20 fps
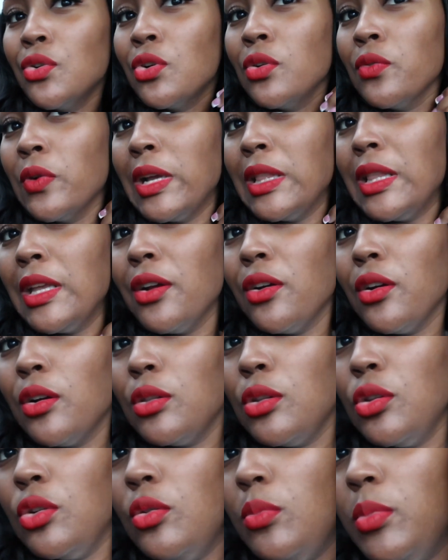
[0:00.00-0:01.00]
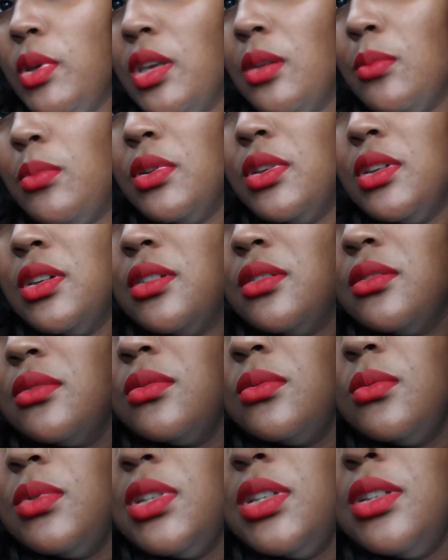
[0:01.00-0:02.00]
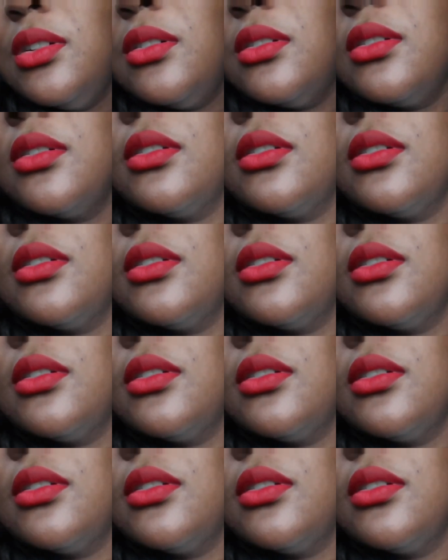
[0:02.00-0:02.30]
on right there, a little bit, but what?